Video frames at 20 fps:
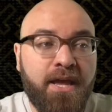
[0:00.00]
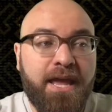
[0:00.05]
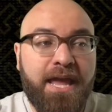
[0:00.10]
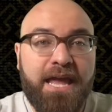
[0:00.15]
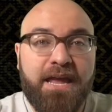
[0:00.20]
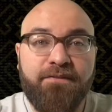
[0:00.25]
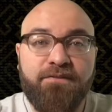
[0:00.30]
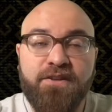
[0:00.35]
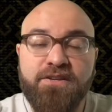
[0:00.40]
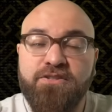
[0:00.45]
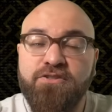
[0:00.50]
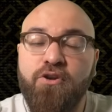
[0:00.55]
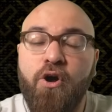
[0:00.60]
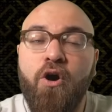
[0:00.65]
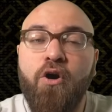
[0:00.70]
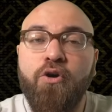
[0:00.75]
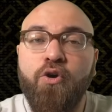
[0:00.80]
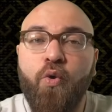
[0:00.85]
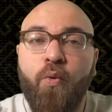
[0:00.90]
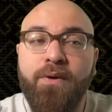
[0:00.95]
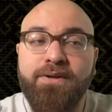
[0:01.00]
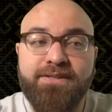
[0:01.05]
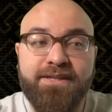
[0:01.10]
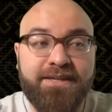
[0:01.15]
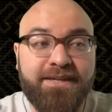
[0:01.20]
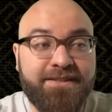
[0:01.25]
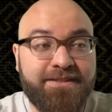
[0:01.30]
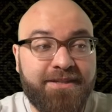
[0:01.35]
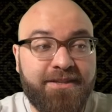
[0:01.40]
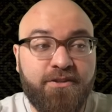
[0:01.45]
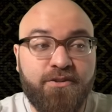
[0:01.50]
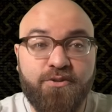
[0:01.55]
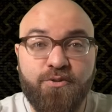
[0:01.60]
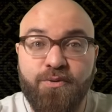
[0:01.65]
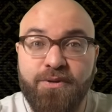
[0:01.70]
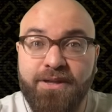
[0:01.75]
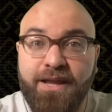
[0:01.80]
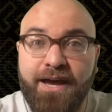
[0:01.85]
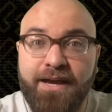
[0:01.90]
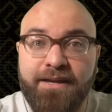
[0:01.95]
If this is all going to continue to
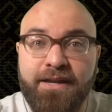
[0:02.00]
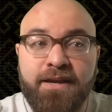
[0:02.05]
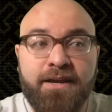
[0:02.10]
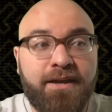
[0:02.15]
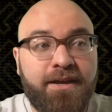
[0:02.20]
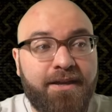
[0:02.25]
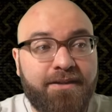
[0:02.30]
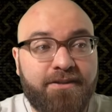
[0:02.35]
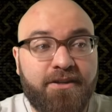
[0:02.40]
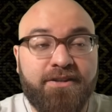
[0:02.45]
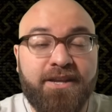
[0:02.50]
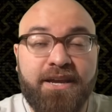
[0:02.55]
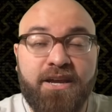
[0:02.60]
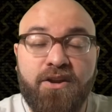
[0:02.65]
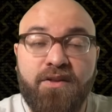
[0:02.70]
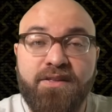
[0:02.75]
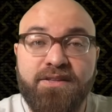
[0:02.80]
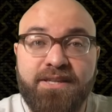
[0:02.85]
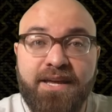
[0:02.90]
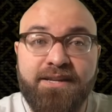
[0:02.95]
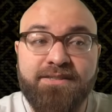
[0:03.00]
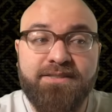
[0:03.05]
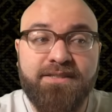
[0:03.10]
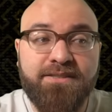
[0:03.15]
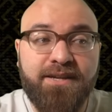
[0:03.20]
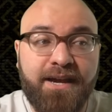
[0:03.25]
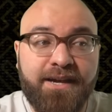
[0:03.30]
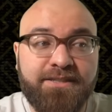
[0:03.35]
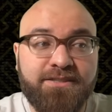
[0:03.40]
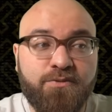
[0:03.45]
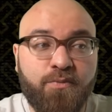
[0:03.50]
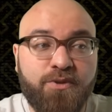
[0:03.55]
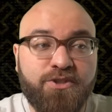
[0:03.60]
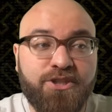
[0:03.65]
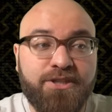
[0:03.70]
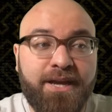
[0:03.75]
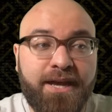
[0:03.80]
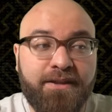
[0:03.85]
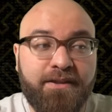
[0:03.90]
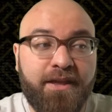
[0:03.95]
align, they're taking on the Tennessee Titans, which
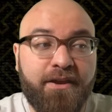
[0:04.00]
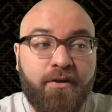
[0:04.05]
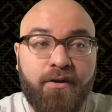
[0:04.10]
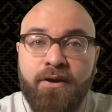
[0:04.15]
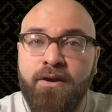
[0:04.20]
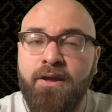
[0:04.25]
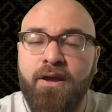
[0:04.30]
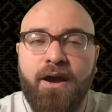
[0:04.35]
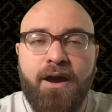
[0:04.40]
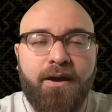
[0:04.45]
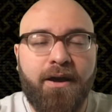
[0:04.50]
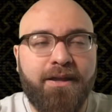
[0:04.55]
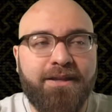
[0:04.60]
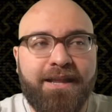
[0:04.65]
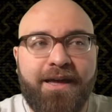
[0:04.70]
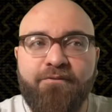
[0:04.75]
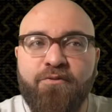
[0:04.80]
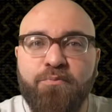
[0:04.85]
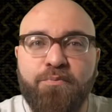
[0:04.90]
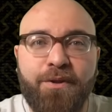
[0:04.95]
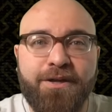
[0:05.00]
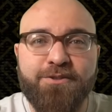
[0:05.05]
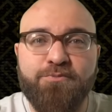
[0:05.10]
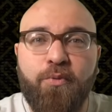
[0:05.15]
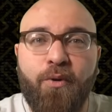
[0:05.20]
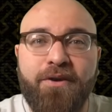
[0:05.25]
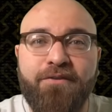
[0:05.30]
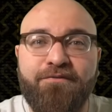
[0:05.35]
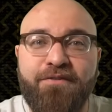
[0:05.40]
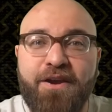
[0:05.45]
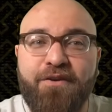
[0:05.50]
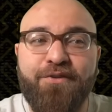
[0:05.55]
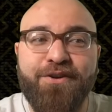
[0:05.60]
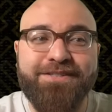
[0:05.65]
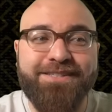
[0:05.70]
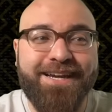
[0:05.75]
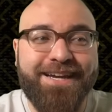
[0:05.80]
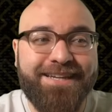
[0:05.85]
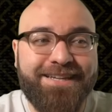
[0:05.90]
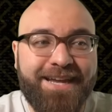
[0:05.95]
again, they are 11-plus point
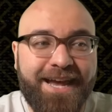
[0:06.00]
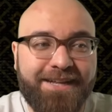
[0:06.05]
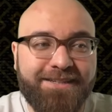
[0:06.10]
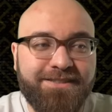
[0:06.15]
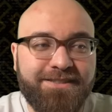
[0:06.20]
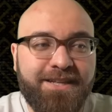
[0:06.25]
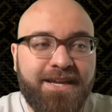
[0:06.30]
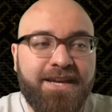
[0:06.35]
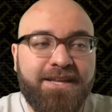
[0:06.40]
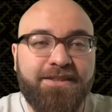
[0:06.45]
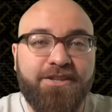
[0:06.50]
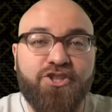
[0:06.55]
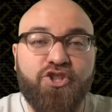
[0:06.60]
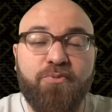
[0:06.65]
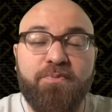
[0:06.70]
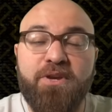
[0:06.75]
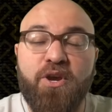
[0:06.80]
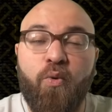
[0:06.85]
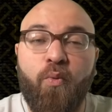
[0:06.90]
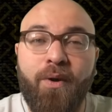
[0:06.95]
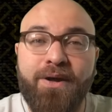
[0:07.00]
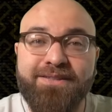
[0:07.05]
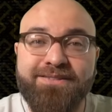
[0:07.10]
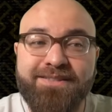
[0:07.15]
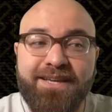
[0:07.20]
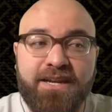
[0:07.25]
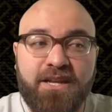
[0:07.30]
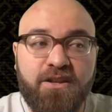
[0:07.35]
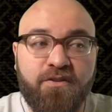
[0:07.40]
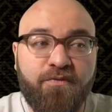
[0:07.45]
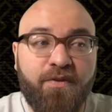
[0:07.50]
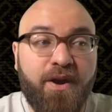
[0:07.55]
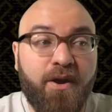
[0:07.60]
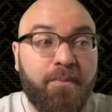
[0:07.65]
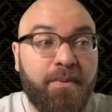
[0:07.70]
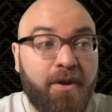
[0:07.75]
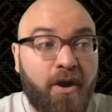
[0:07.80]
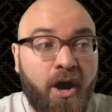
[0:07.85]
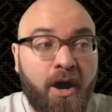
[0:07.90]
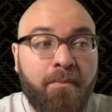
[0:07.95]
favorites against. This should be a one-sided affair,
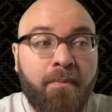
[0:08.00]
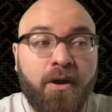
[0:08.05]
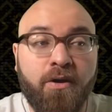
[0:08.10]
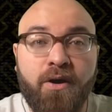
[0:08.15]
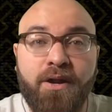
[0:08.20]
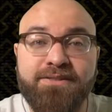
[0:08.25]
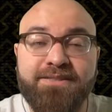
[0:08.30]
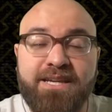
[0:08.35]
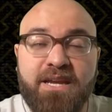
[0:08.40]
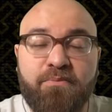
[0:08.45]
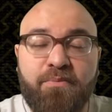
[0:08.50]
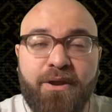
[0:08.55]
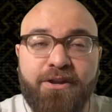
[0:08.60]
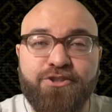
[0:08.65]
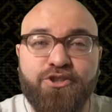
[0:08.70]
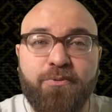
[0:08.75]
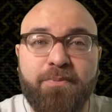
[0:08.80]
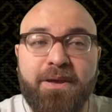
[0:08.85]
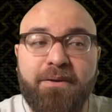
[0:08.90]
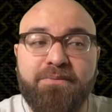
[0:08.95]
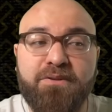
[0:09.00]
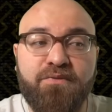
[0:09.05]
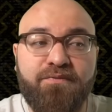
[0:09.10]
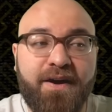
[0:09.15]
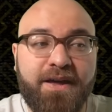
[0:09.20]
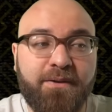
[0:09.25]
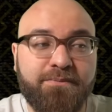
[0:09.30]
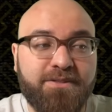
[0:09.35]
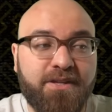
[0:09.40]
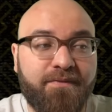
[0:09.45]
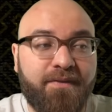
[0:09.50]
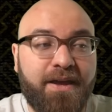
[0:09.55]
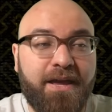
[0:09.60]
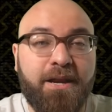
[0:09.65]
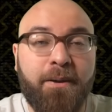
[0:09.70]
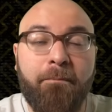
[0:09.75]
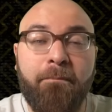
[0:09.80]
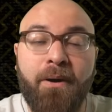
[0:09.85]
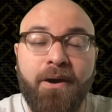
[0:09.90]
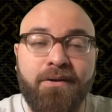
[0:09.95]
but Amon-Ra St. Brown should be able to find himself an
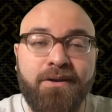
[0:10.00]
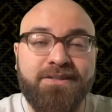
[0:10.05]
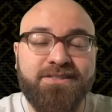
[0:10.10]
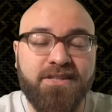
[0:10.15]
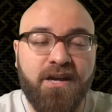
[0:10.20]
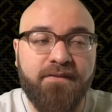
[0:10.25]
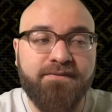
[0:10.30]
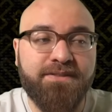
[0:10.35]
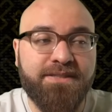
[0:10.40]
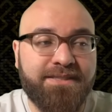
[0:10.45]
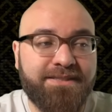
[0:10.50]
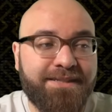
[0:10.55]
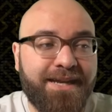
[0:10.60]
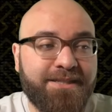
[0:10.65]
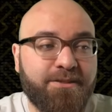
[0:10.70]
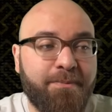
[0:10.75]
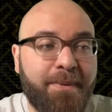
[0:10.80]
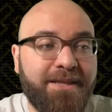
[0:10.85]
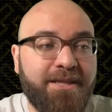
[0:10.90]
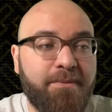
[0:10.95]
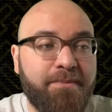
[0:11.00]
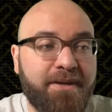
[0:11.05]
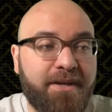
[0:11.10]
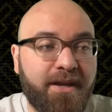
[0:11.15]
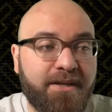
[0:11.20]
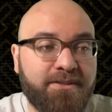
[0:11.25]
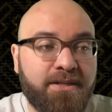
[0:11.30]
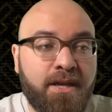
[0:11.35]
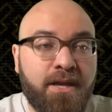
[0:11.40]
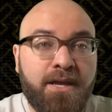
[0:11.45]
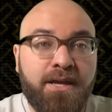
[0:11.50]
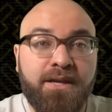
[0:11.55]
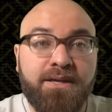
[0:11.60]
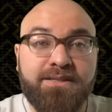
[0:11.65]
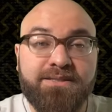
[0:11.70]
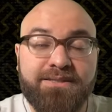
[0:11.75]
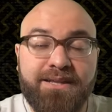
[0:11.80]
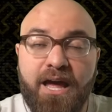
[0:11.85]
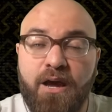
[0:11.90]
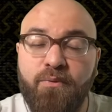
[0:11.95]
abundance of success, mainly because
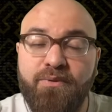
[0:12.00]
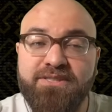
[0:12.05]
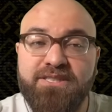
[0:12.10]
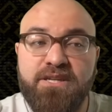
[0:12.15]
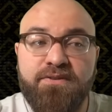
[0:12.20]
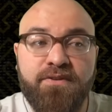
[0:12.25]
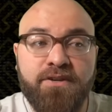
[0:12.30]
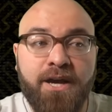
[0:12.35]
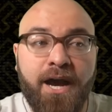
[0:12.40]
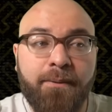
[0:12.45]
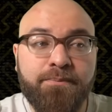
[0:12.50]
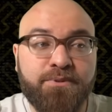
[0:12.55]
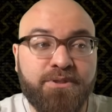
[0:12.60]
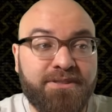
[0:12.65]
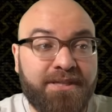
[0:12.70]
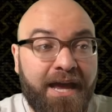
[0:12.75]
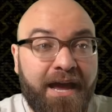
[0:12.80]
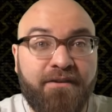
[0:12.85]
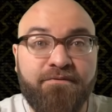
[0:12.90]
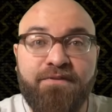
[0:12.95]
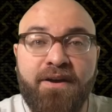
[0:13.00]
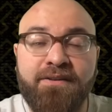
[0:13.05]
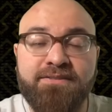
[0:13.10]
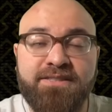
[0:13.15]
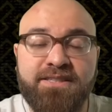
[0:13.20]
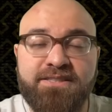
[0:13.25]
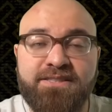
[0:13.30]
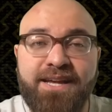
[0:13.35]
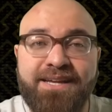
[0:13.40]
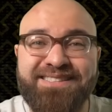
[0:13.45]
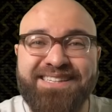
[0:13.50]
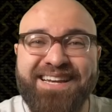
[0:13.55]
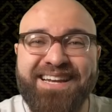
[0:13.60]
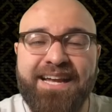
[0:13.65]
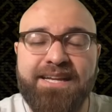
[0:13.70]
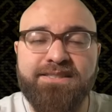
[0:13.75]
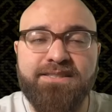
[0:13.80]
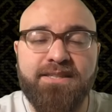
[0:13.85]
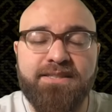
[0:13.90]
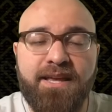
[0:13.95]
slot receiving options have found success
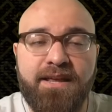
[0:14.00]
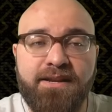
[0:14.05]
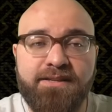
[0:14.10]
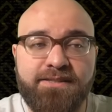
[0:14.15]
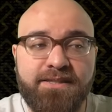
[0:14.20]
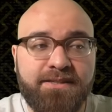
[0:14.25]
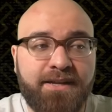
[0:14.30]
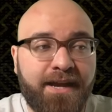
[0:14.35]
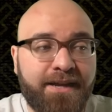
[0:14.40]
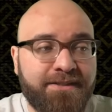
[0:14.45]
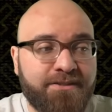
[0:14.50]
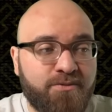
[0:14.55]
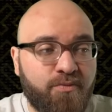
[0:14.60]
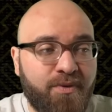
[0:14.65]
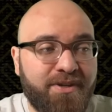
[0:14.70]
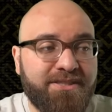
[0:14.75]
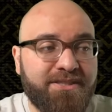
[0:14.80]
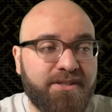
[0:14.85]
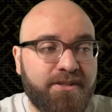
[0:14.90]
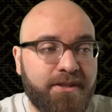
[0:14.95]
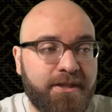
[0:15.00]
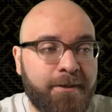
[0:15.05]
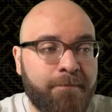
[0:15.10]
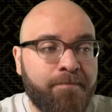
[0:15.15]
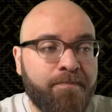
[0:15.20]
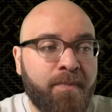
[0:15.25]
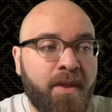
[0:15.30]
against the Tennessee Titans recently.